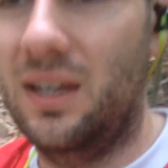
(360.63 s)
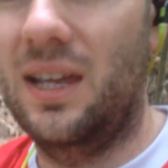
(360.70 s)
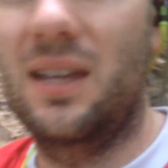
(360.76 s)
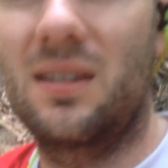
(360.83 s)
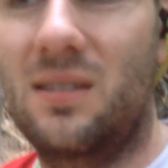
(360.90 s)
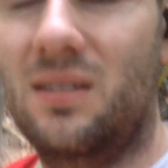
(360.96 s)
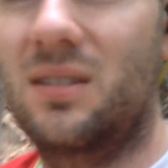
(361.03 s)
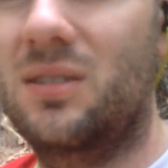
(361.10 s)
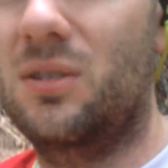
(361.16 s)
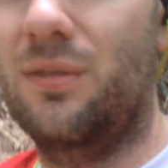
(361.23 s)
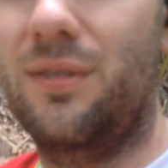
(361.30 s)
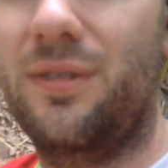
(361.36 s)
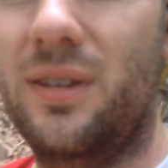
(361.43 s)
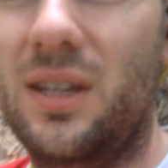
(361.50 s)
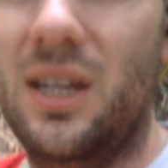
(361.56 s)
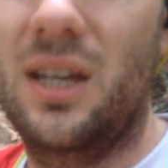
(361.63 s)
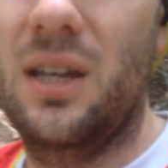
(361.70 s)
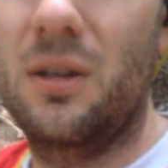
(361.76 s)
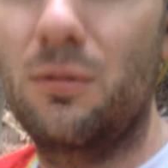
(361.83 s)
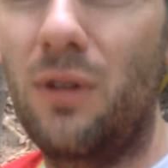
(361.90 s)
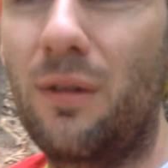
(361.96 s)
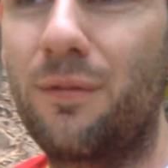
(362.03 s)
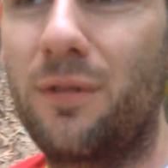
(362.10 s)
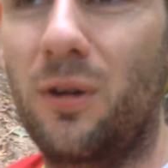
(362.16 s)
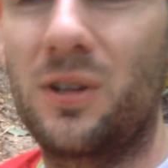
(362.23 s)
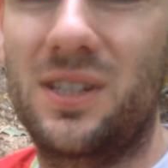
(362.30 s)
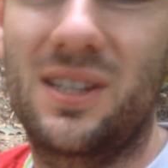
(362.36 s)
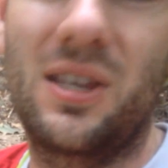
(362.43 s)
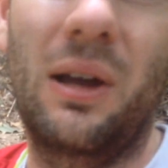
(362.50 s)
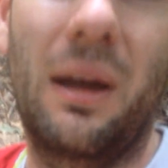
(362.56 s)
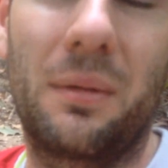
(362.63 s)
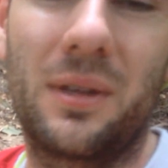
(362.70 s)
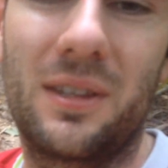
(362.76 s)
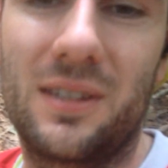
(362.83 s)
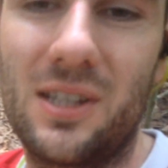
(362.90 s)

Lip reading: It is sort of rainforesty type